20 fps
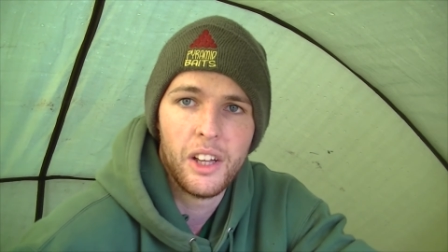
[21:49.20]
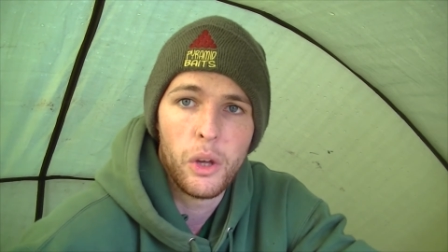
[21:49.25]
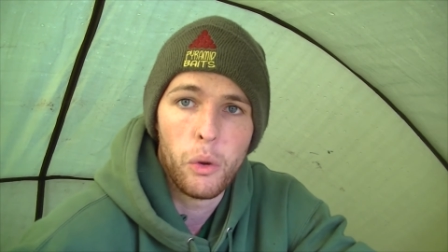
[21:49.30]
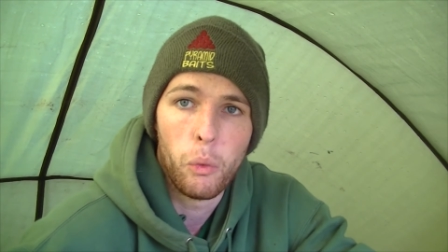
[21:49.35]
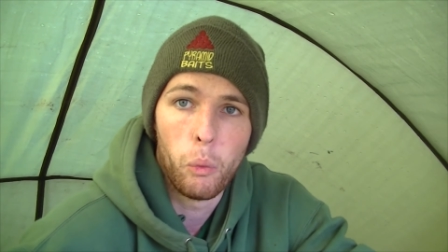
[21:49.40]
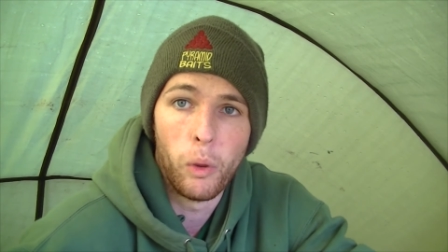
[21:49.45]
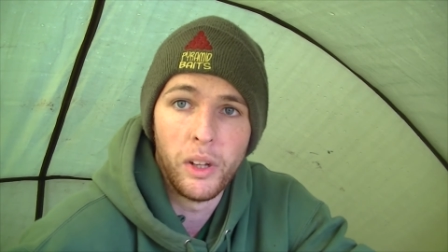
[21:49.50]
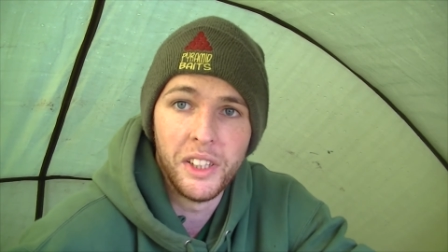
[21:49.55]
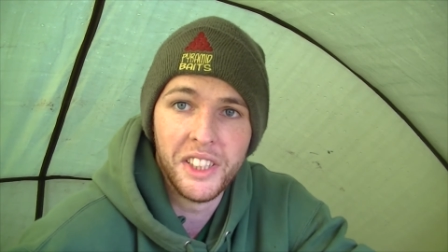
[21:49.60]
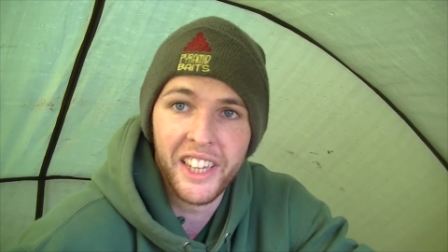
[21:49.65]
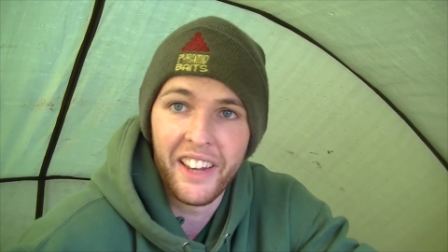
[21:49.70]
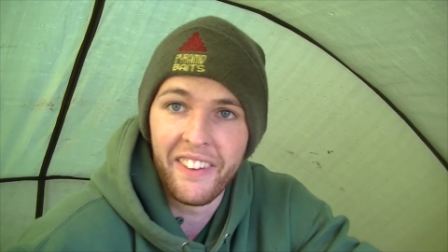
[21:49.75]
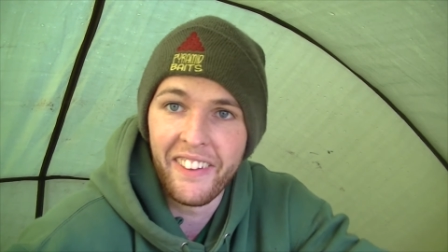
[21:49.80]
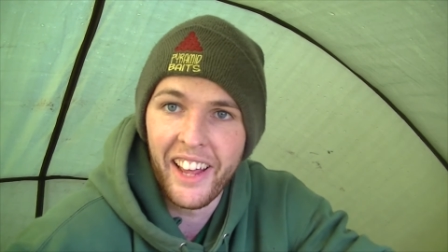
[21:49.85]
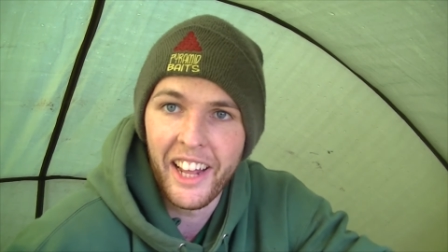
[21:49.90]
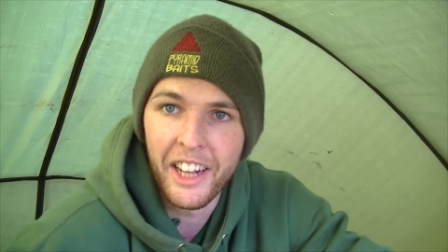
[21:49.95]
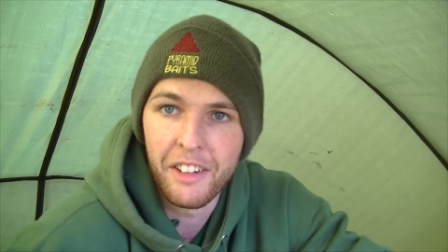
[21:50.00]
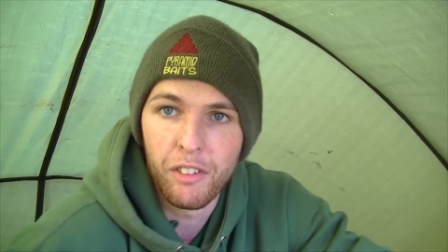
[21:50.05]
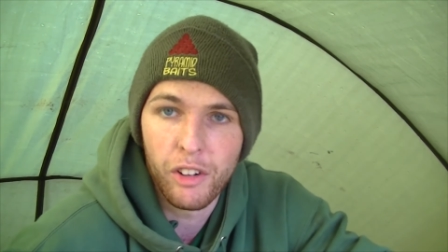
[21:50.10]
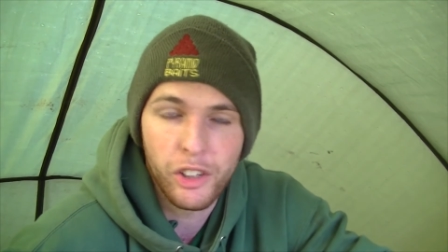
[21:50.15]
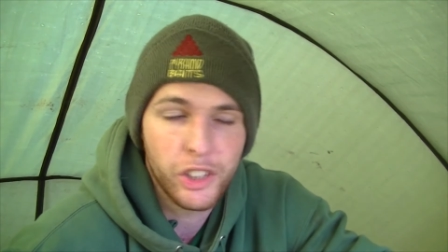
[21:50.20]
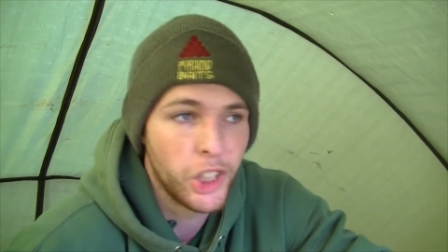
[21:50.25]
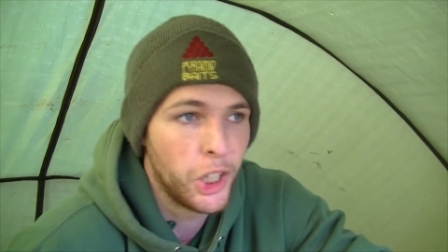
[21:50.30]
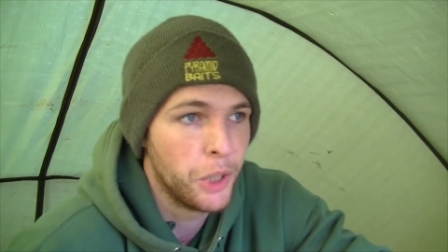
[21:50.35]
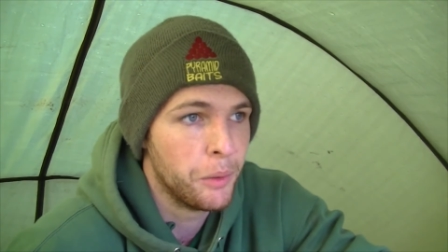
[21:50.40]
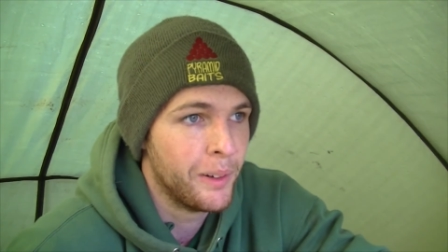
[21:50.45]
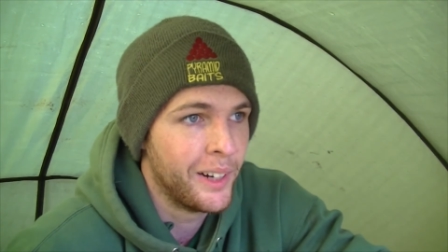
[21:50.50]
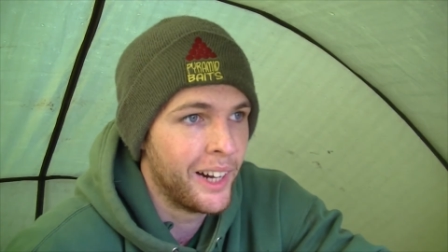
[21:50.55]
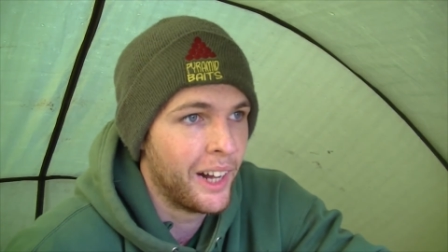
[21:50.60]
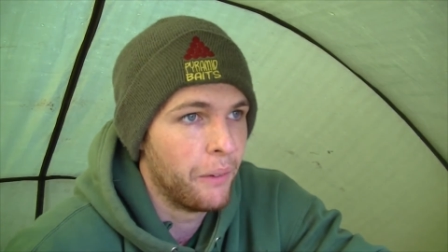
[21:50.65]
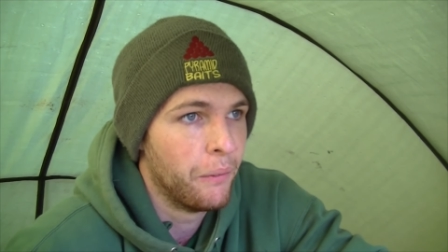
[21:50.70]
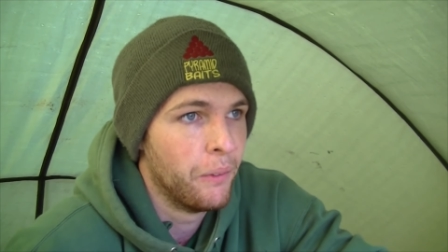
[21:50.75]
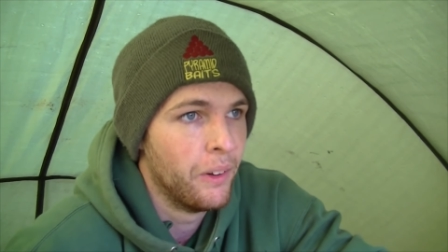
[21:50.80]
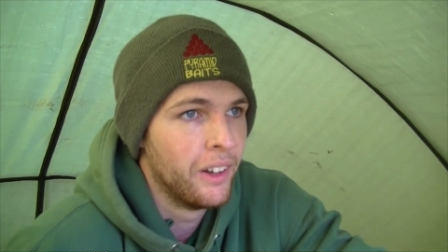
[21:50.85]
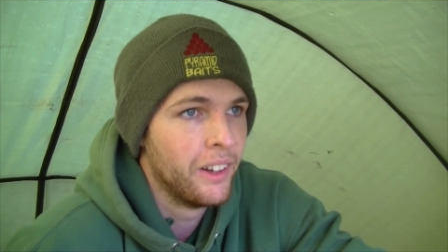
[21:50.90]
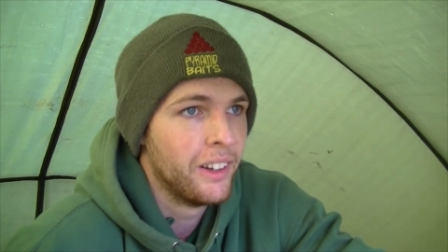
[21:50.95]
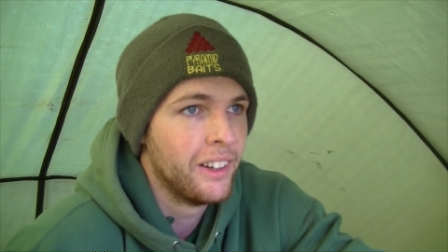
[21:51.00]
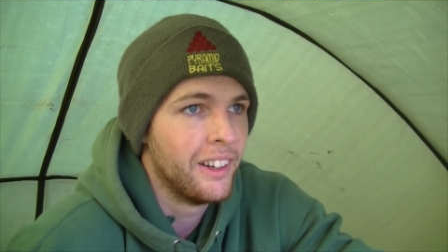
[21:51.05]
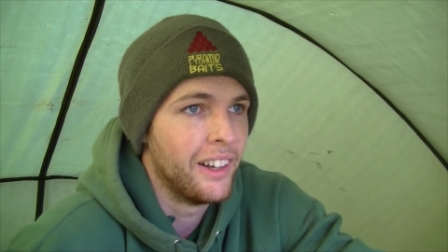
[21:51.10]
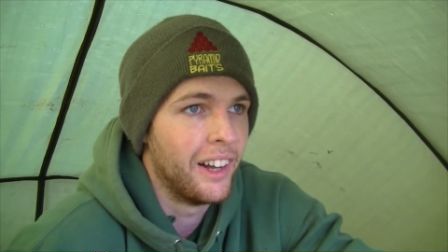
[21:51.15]
Wednesday the 8th of October now,
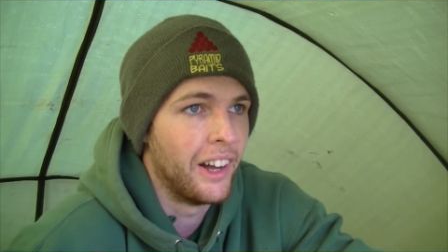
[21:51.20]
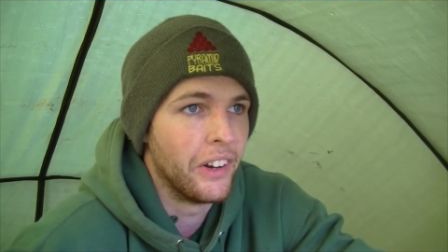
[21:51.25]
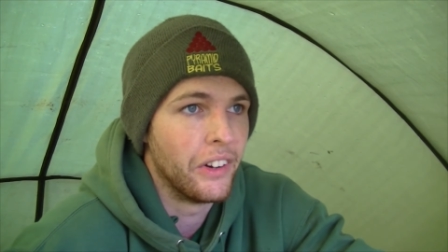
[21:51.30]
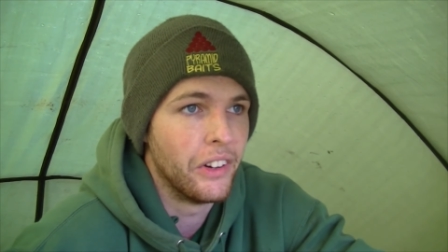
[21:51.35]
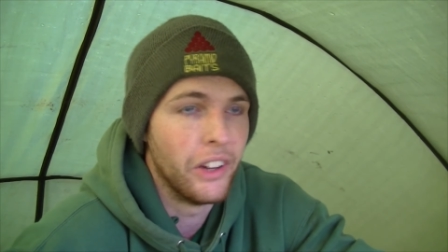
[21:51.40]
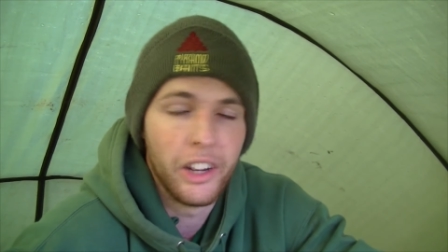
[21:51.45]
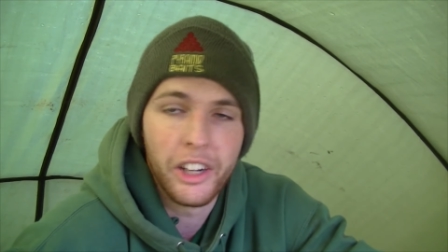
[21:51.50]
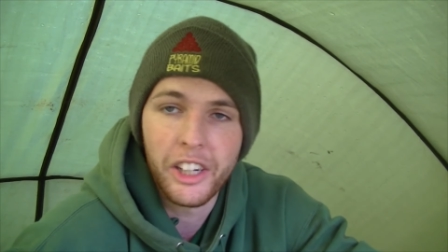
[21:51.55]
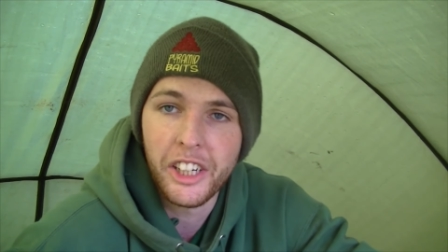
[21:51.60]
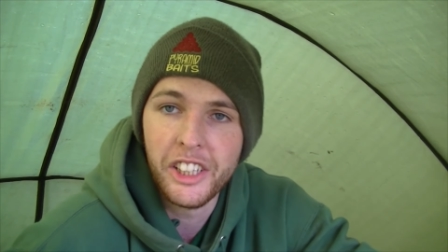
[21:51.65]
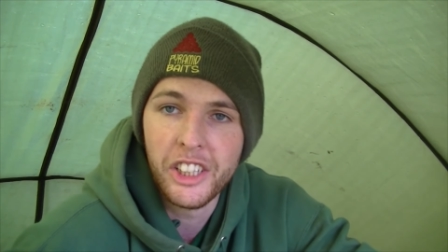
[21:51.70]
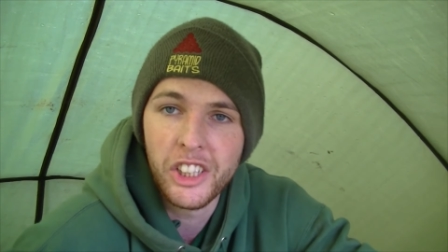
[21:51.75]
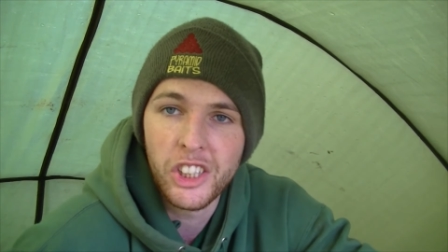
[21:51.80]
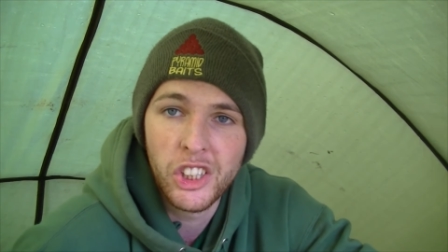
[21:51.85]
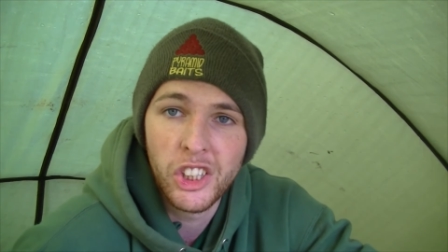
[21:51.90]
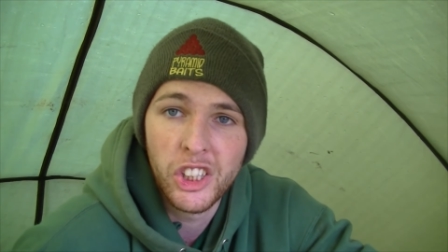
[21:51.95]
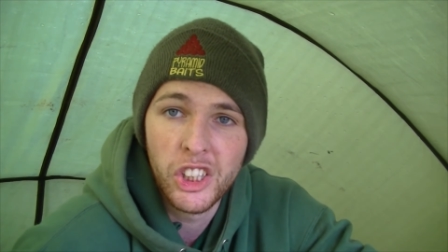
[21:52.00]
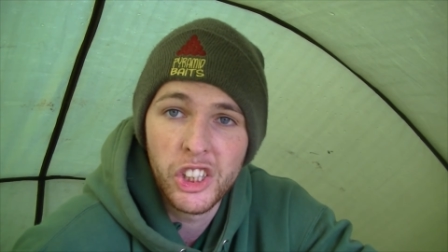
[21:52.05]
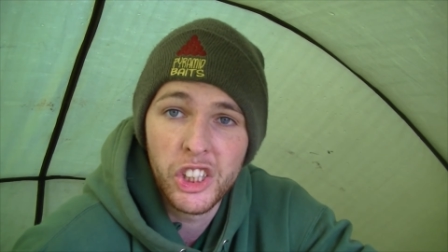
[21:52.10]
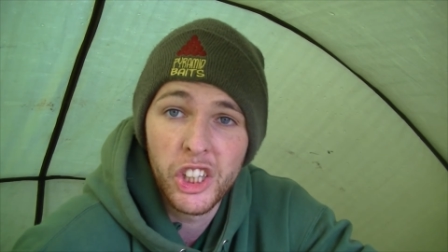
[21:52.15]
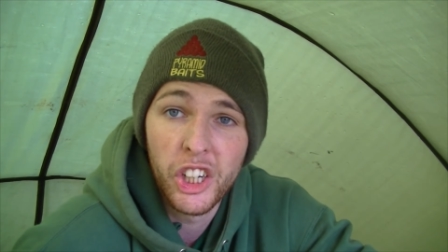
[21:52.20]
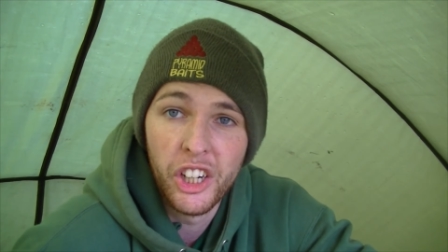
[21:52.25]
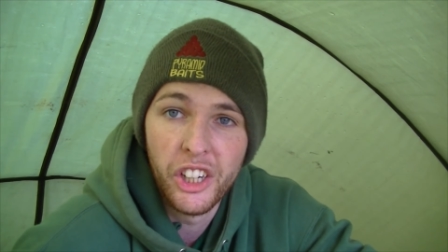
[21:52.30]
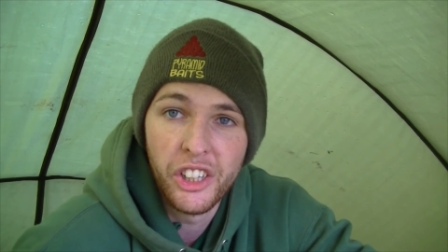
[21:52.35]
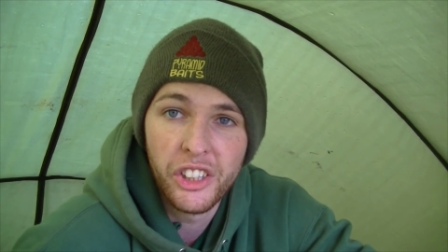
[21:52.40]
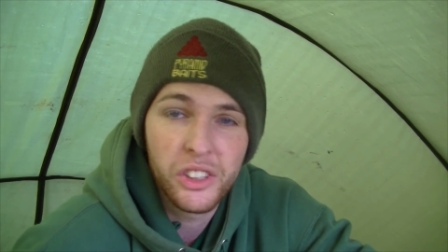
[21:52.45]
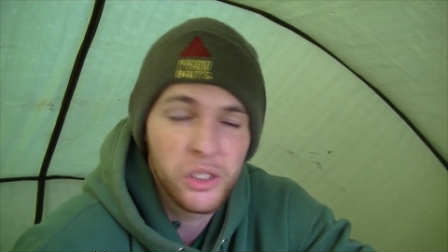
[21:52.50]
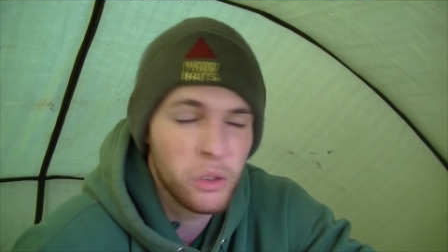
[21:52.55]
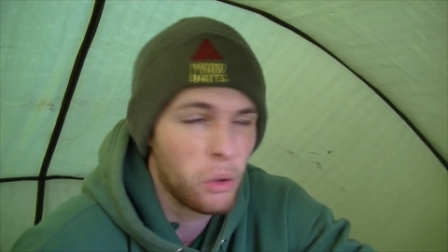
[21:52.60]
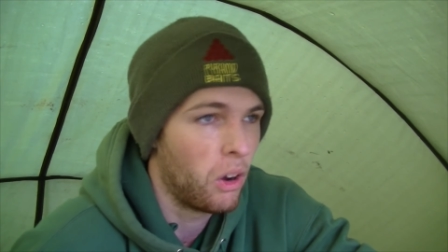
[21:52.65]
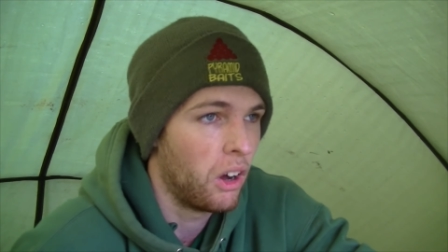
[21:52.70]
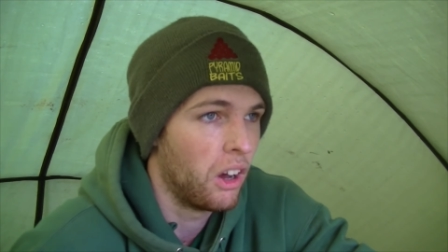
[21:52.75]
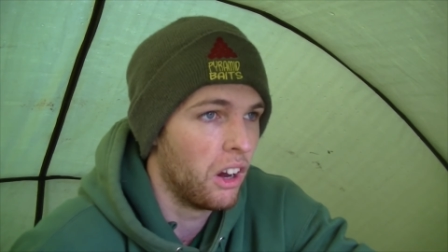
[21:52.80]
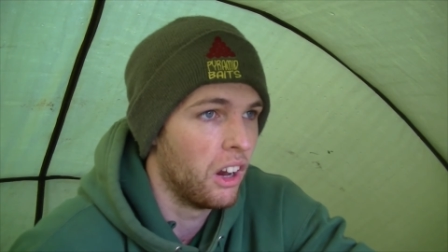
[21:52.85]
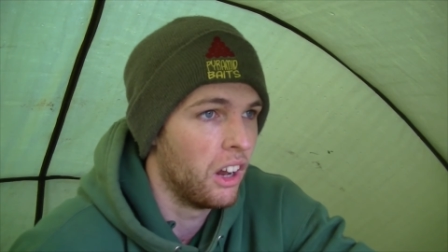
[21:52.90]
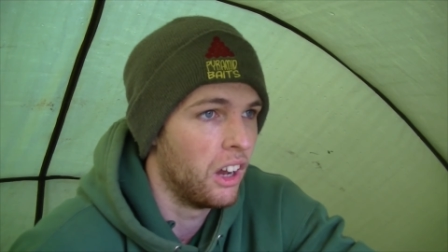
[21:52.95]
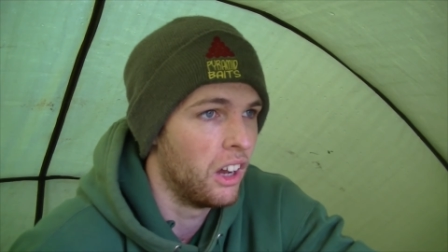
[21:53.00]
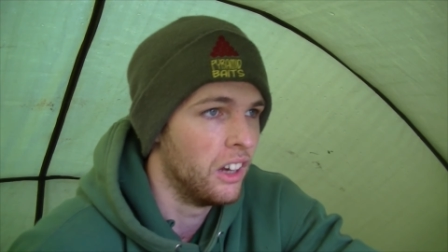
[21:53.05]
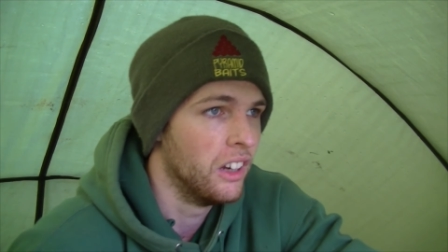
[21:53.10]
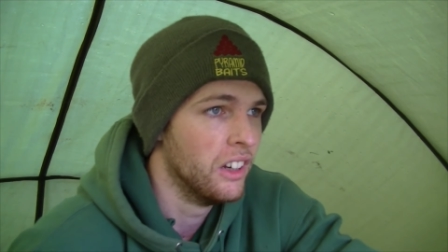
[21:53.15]
and conditions have turned quite a
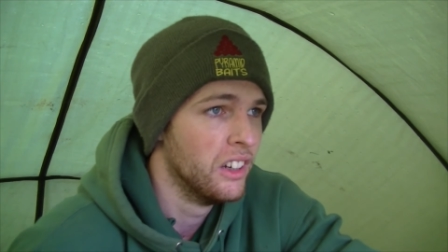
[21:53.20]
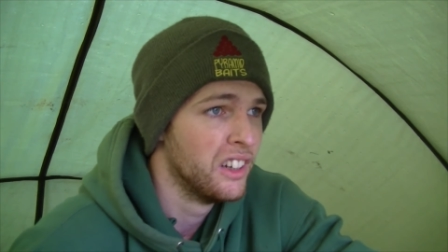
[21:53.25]
lot.